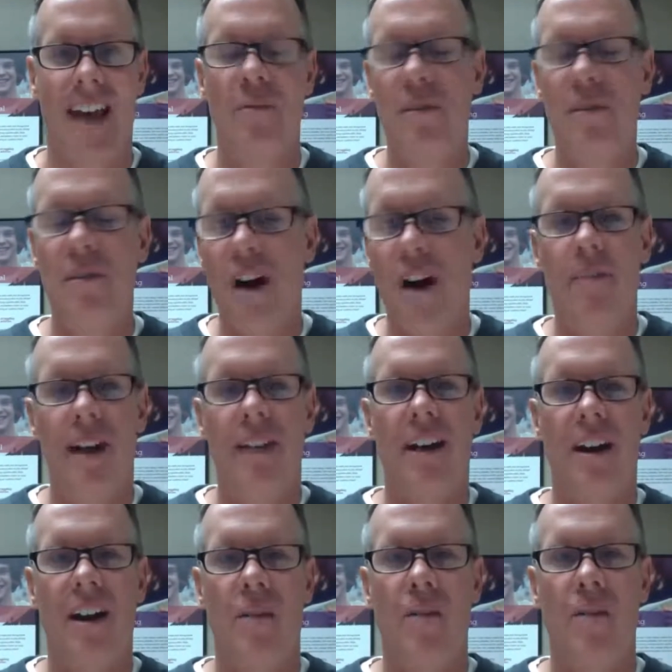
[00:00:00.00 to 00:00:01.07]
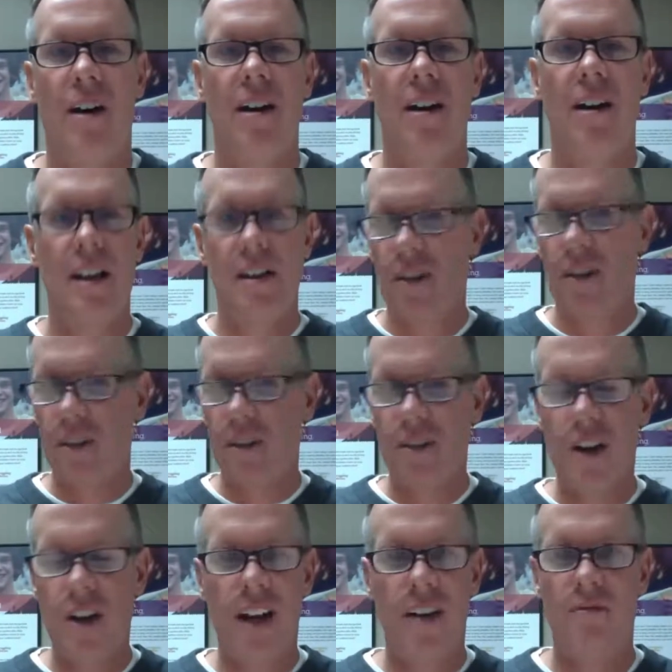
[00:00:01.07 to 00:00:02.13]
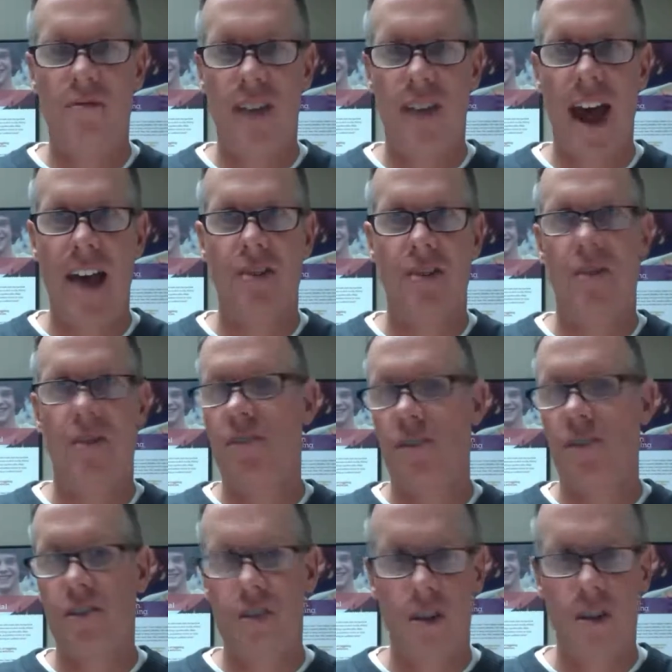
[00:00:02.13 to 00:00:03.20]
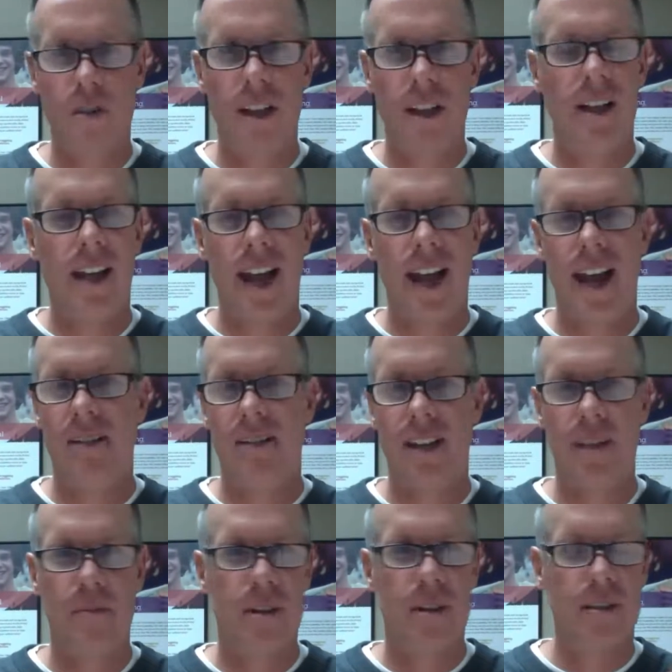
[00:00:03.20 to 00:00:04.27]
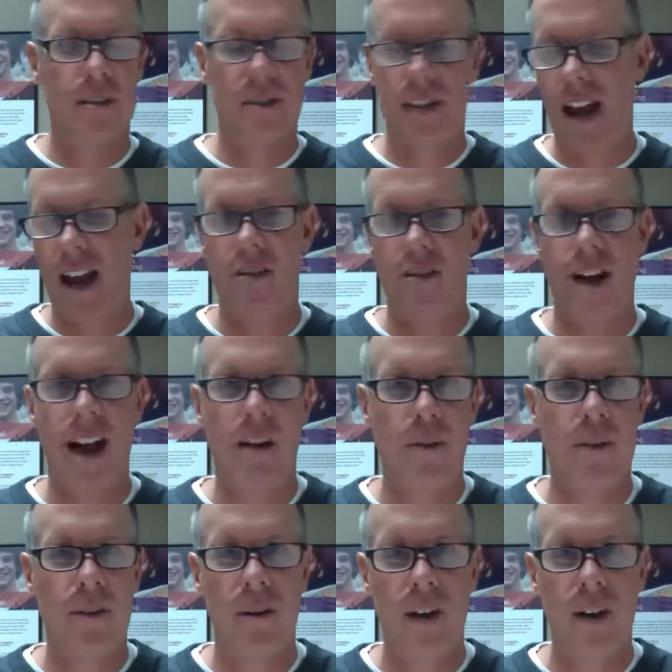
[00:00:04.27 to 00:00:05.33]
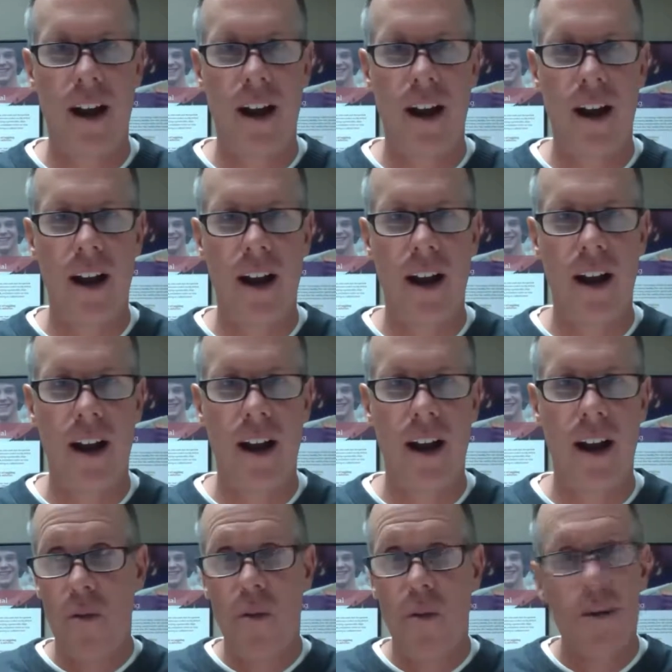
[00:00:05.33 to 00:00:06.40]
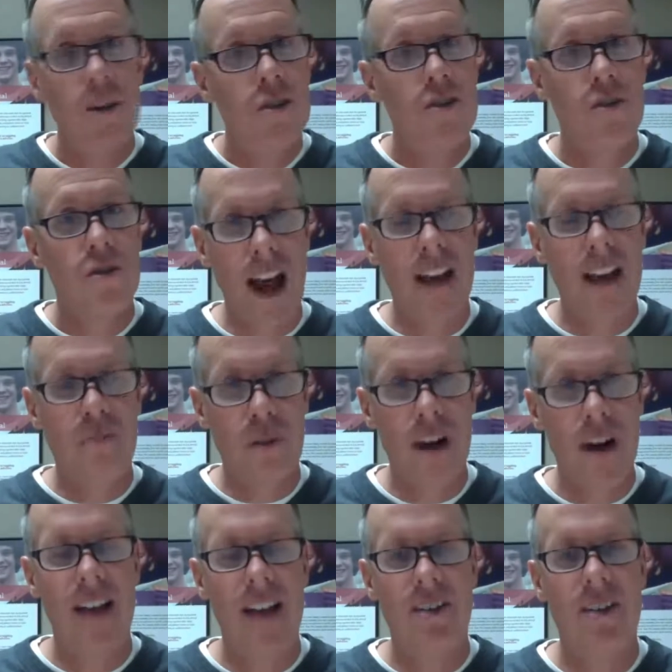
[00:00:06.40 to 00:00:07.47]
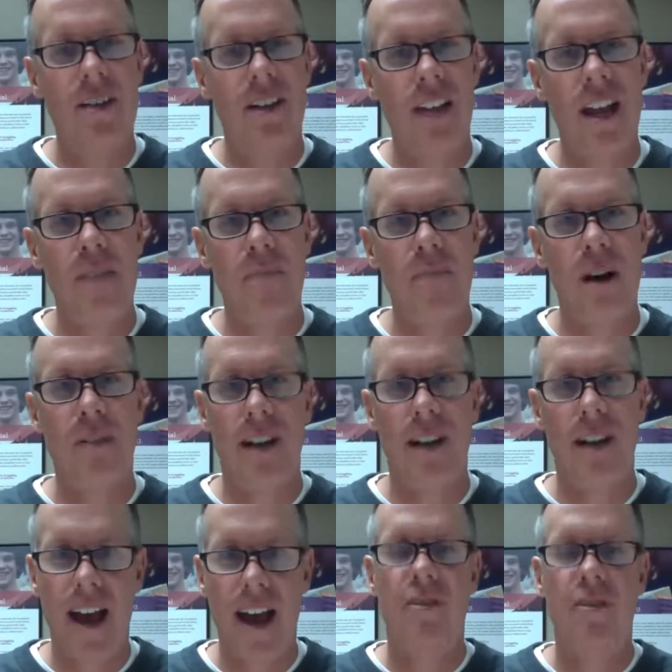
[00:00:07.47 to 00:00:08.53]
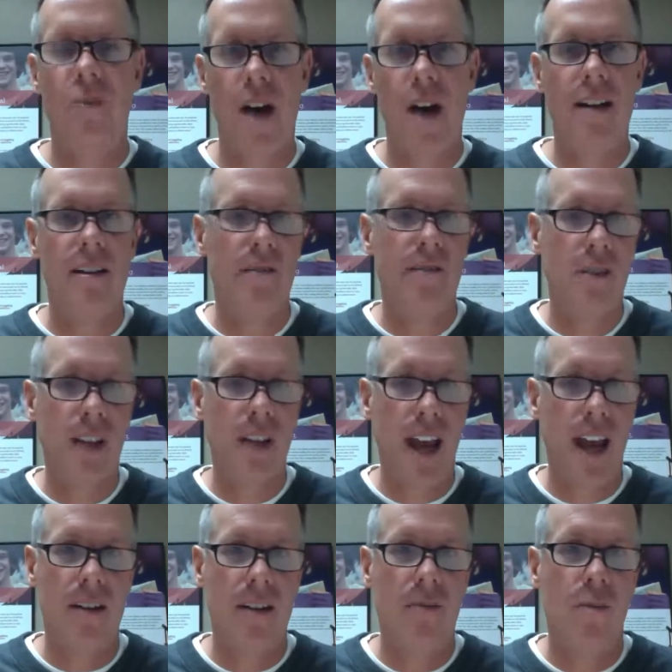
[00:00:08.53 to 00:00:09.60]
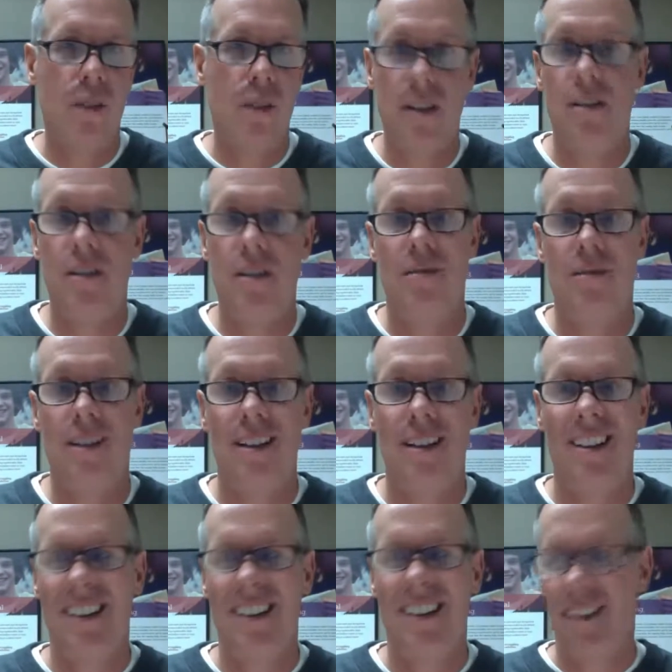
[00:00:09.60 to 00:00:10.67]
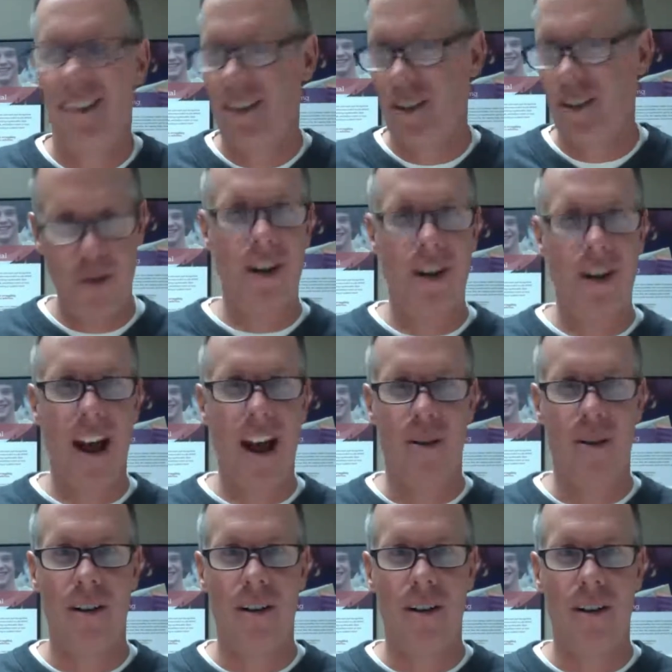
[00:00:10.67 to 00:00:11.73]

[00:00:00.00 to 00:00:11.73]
And we've all been there where someone's talking too fast or it's a sermon that you can't seem to stay on track with or whatever. Well, you try to process and keep up, and after a while, if you can't, what do? You tune it out.